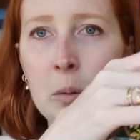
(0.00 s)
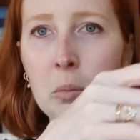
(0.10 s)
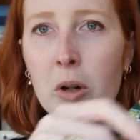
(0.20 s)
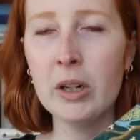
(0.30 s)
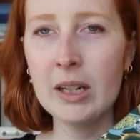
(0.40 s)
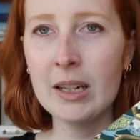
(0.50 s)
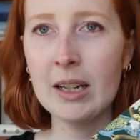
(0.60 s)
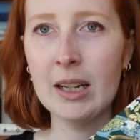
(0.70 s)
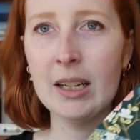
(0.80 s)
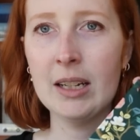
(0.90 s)
put it
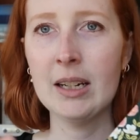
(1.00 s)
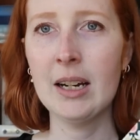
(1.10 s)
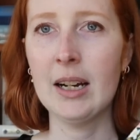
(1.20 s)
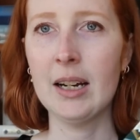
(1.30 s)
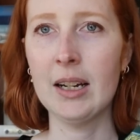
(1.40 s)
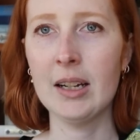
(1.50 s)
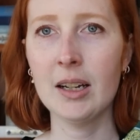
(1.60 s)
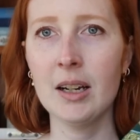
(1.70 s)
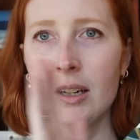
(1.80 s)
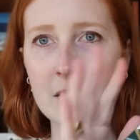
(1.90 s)
in, I
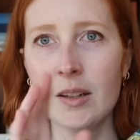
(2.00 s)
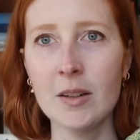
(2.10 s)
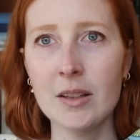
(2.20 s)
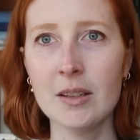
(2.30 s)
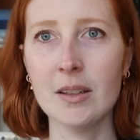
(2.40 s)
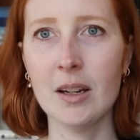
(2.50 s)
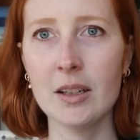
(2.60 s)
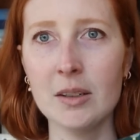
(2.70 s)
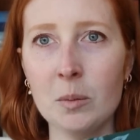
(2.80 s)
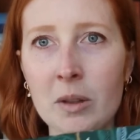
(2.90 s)
cut it down at the
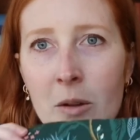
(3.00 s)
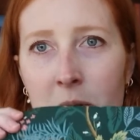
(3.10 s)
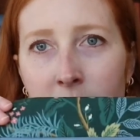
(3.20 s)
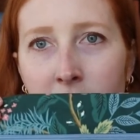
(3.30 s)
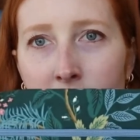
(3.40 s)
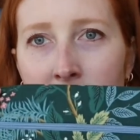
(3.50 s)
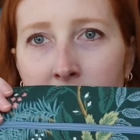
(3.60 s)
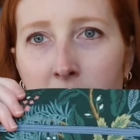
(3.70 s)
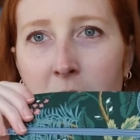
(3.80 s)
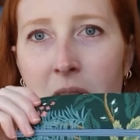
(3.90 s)
sides, but that was before I
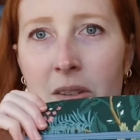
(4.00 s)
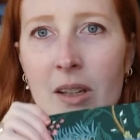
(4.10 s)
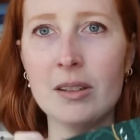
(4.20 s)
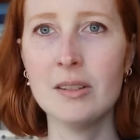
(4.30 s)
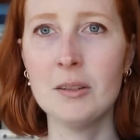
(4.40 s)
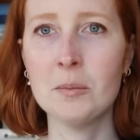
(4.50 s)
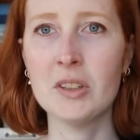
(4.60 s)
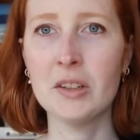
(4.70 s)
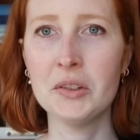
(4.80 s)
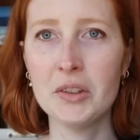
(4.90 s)
put the side seams in.